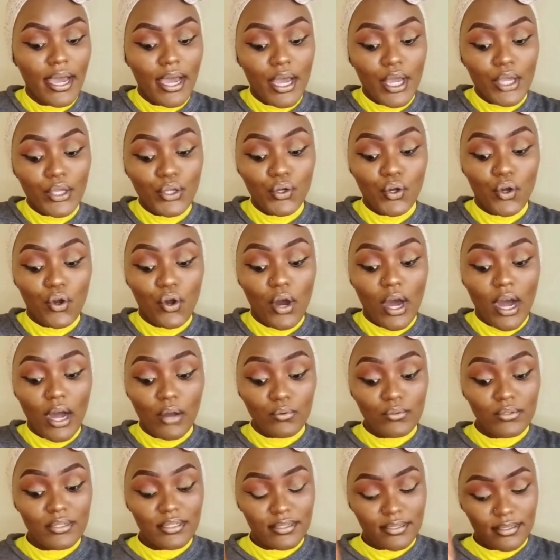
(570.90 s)
You go
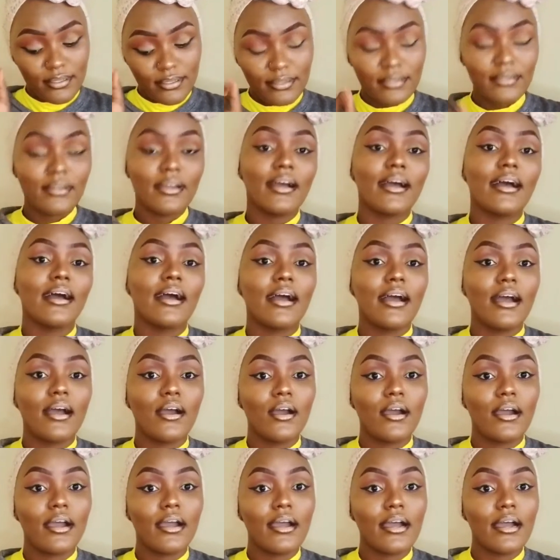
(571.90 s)
out
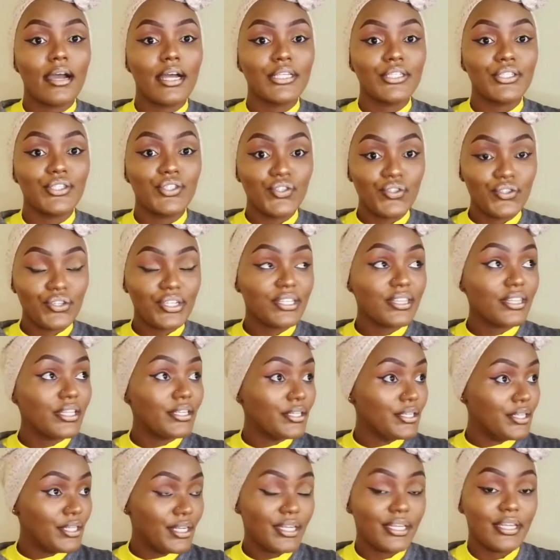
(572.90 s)
during the
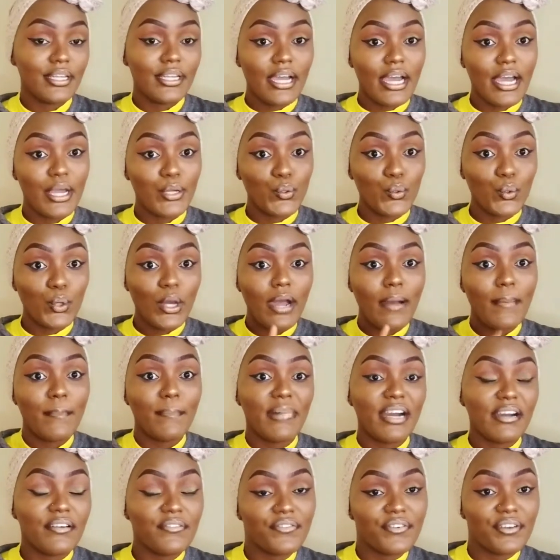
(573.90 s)
day and you come
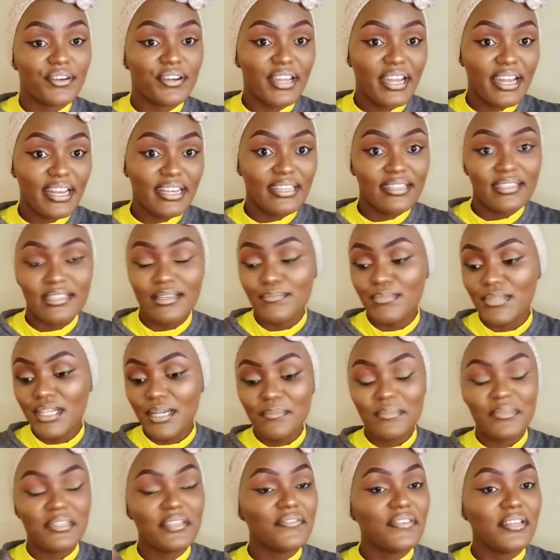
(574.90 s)
back very early.
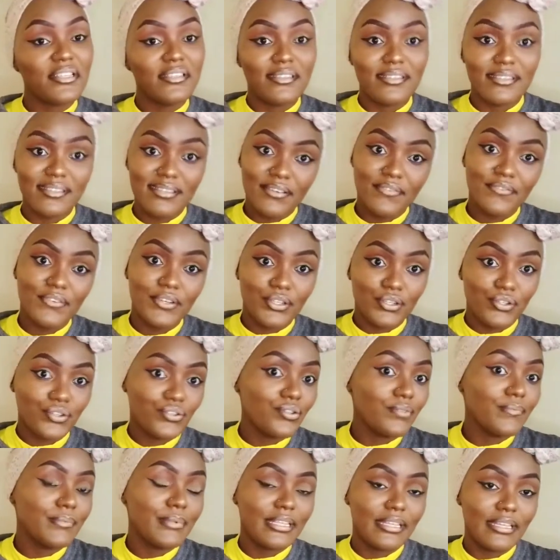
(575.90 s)
Sometimes even 7 you
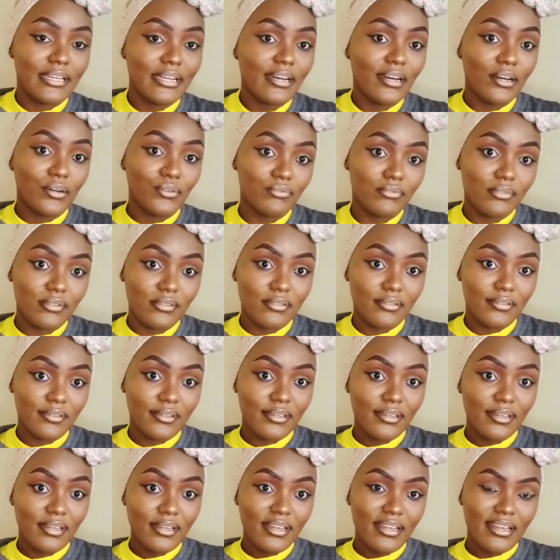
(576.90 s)
should be in the house.
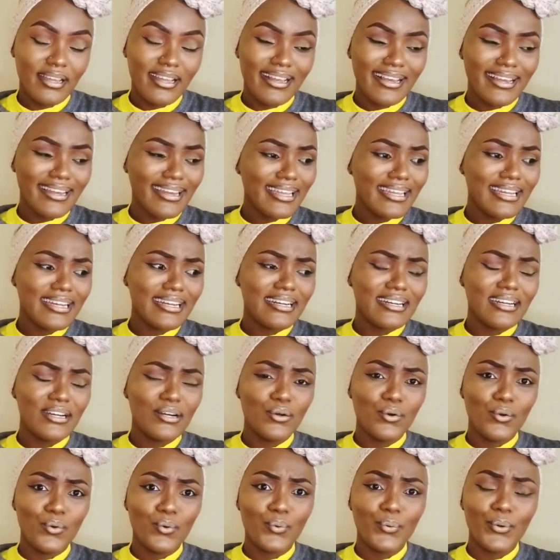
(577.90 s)
Like,
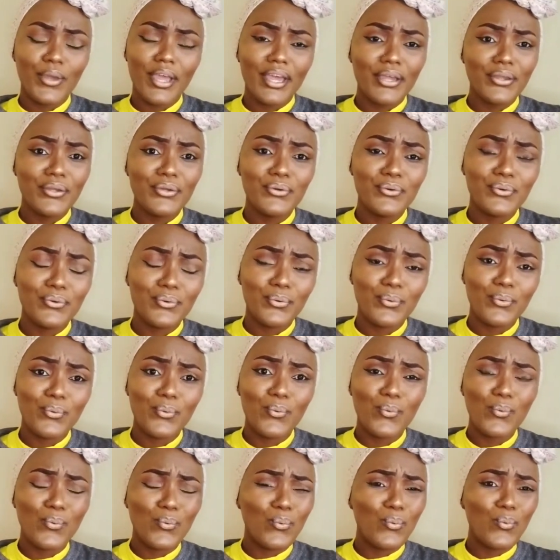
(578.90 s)
where are
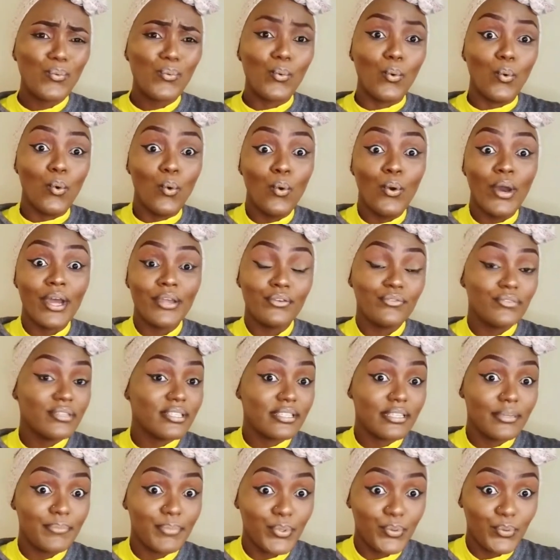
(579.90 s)
you? Who are you
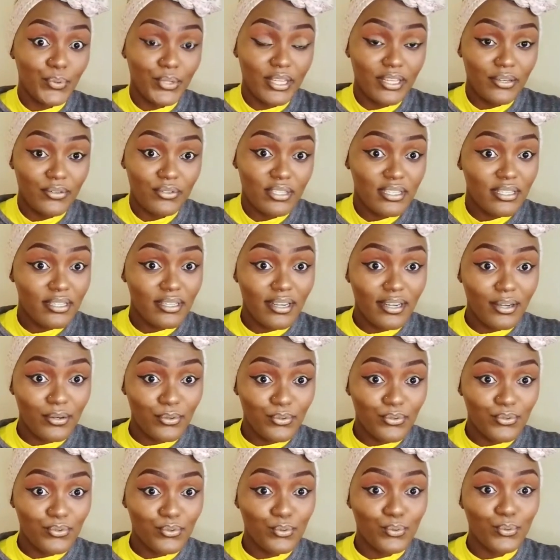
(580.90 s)
sleeping with outside the
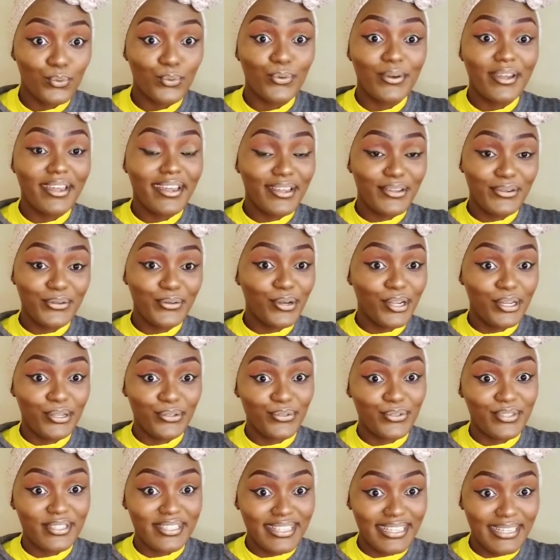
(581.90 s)
house? Where are you going to
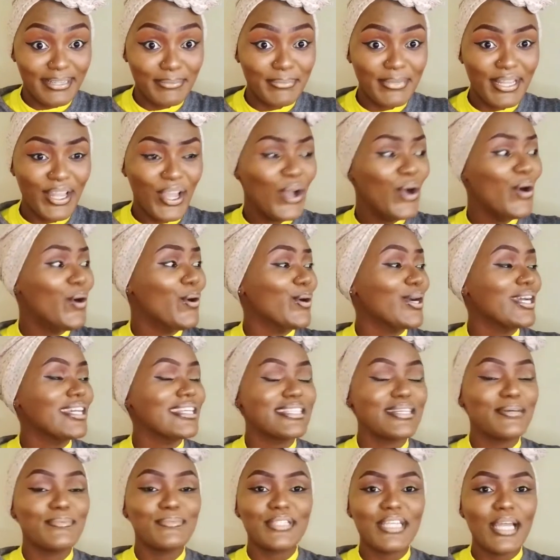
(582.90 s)
sleep? Okay,
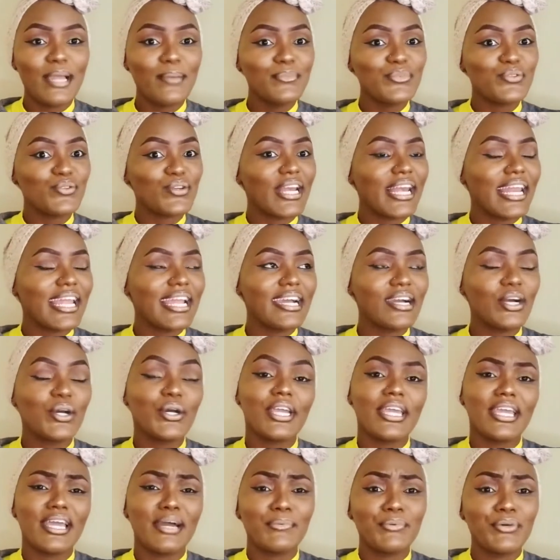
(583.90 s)
sometimes you're like,
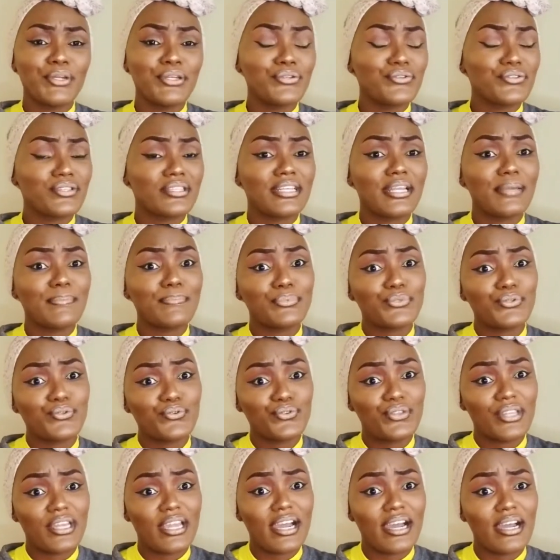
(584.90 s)
okay, I'm going to sleep to
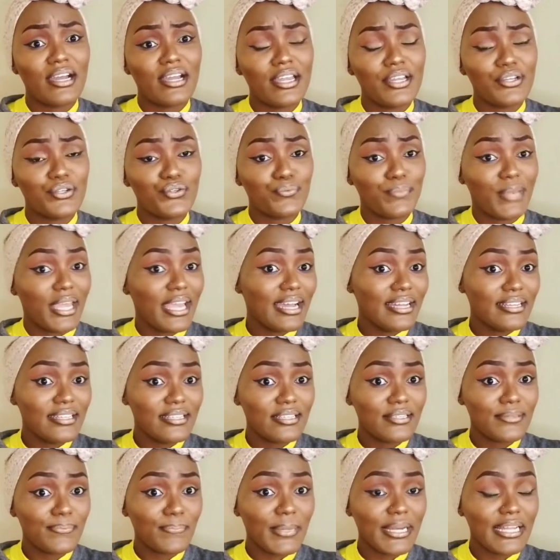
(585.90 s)
to my
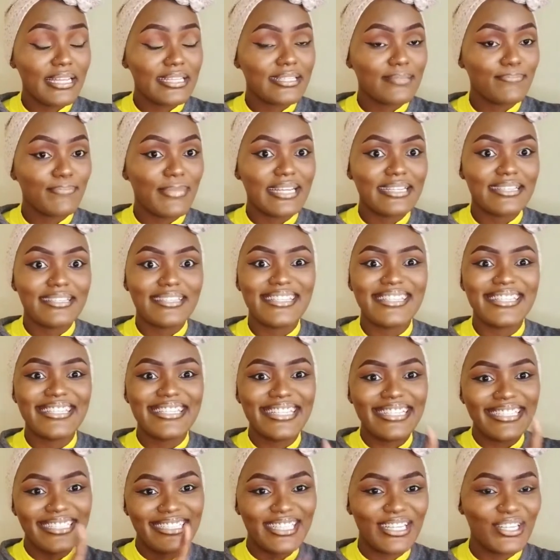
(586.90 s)
auntie's place, but
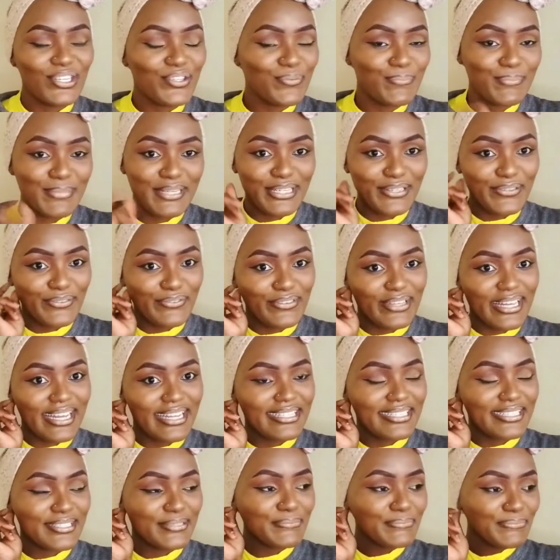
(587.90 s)
still they don't believe
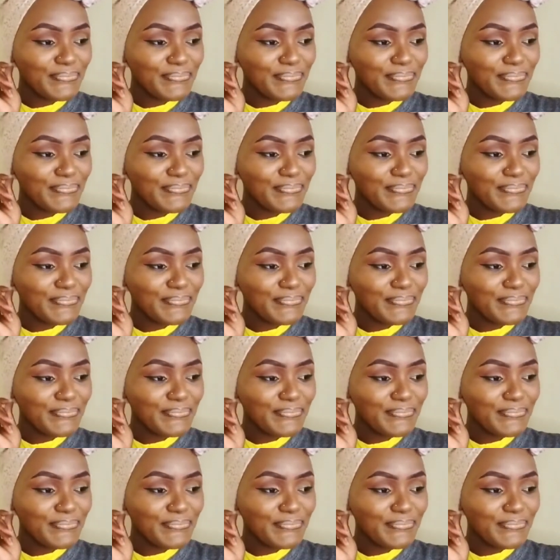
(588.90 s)
that.